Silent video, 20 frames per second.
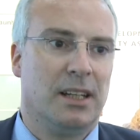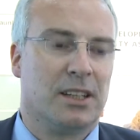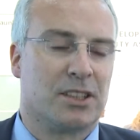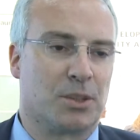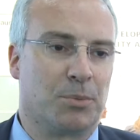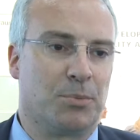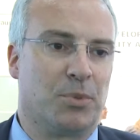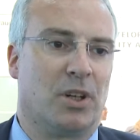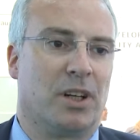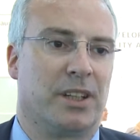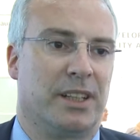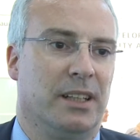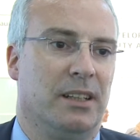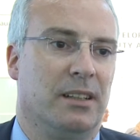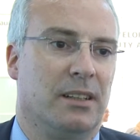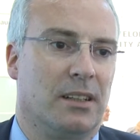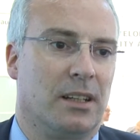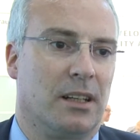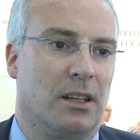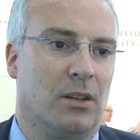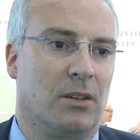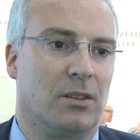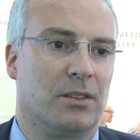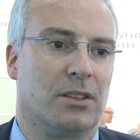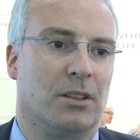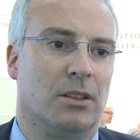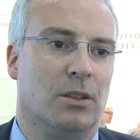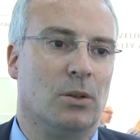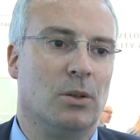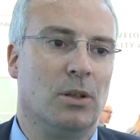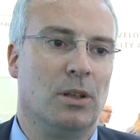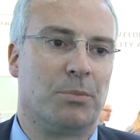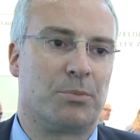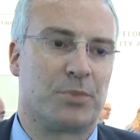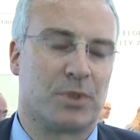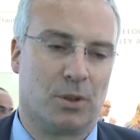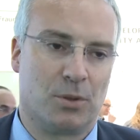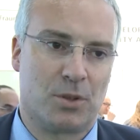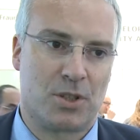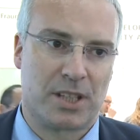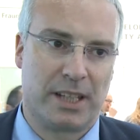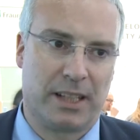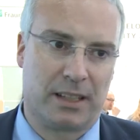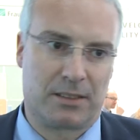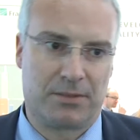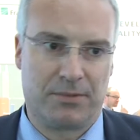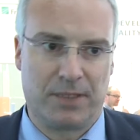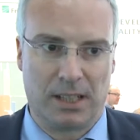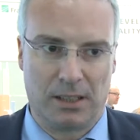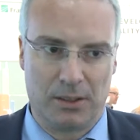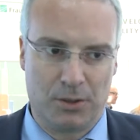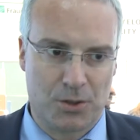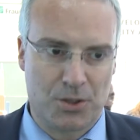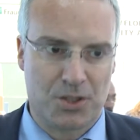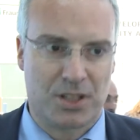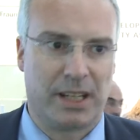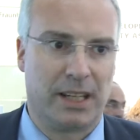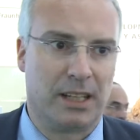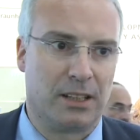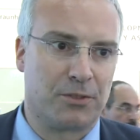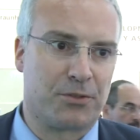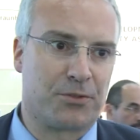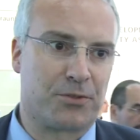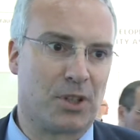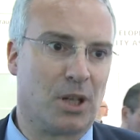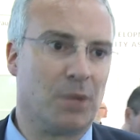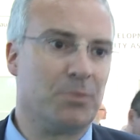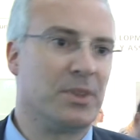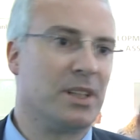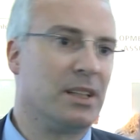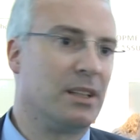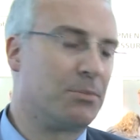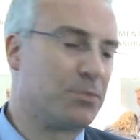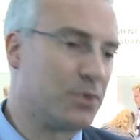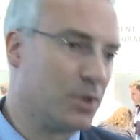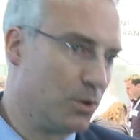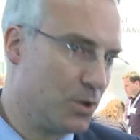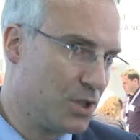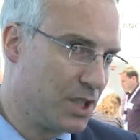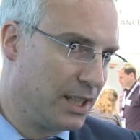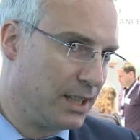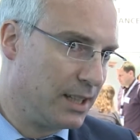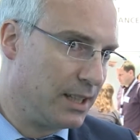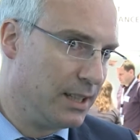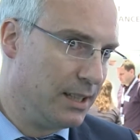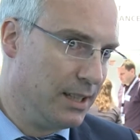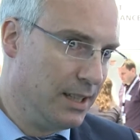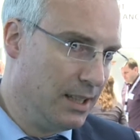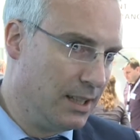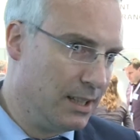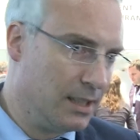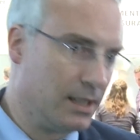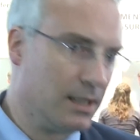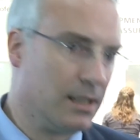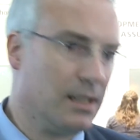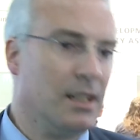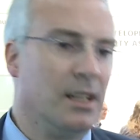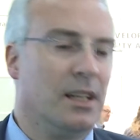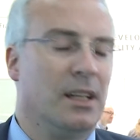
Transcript: supporting along the whole project value chain from the project idea